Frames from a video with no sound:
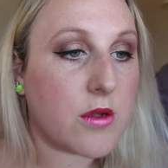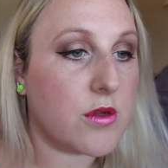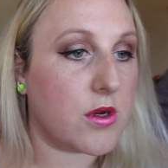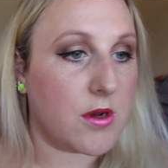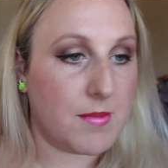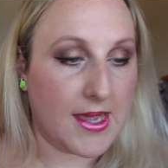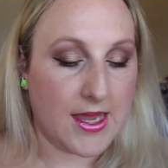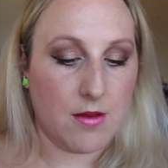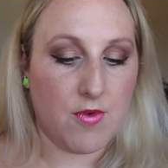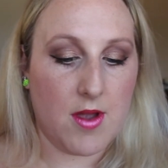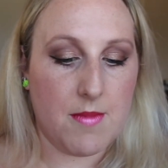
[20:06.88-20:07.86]
God, I'm making
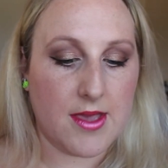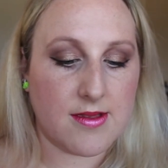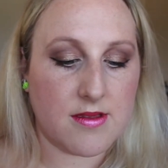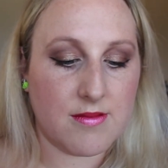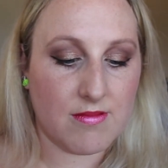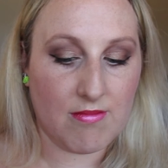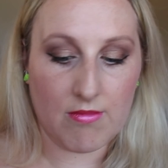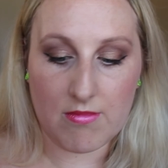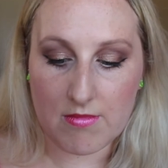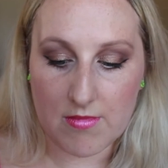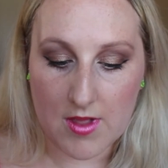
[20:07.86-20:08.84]
a right mess.
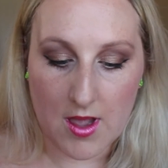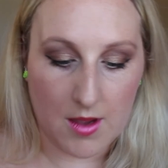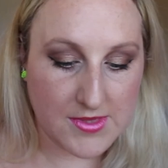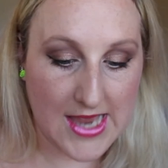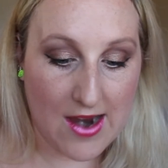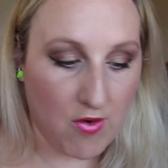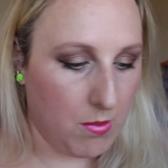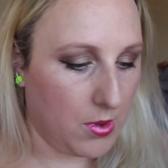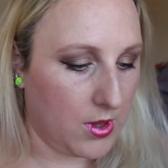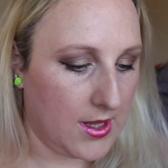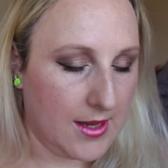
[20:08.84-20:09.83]
I'm
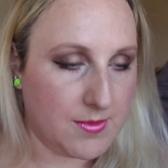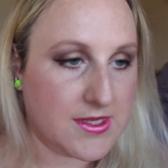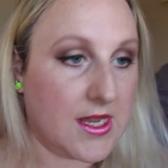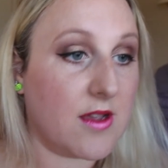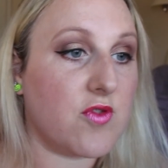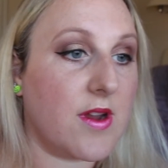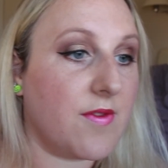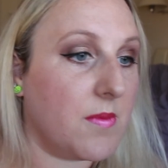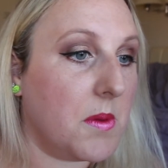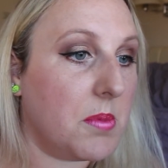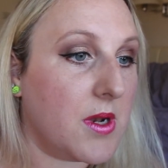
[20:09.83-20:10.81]
terrible at lipstick straight
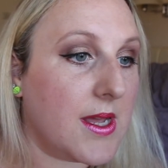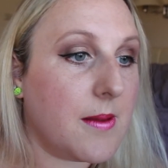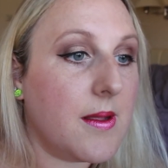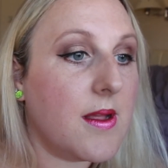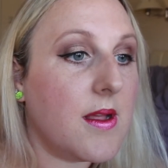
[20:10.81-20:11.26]
from the bullet.